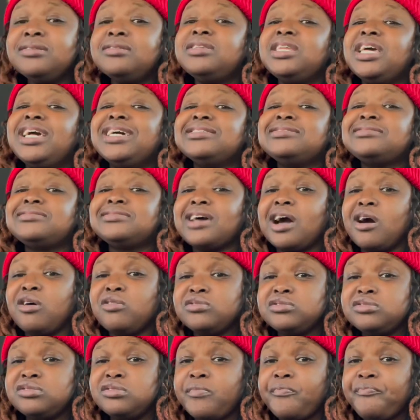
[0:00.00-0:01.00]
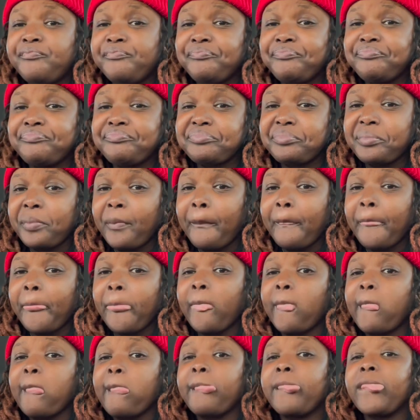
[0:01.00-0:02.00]
That sauce
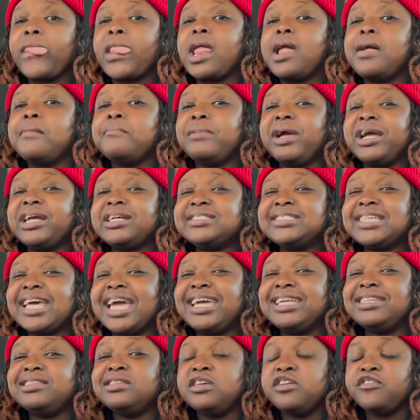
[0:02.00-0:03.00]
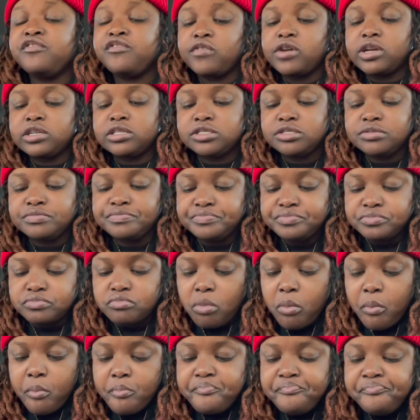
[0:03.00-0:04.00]
makes a difference.
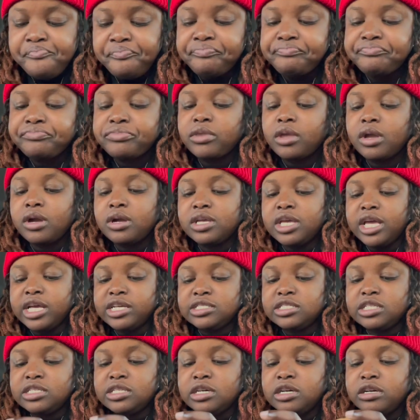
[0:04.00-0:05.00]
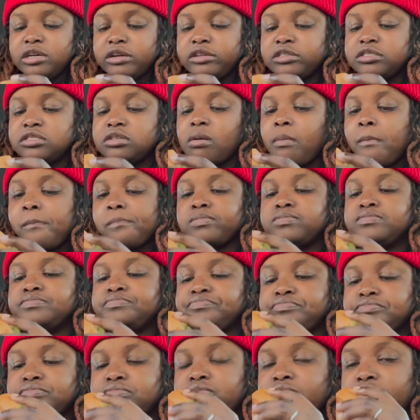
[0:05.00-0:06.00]
Yes, it does.
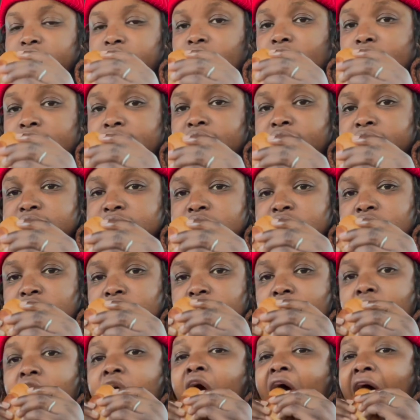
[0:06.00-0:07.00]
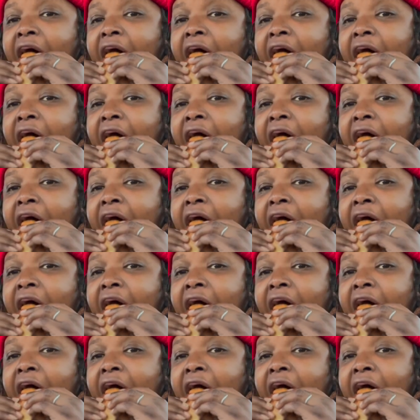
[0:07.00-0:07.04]
Yes, it does.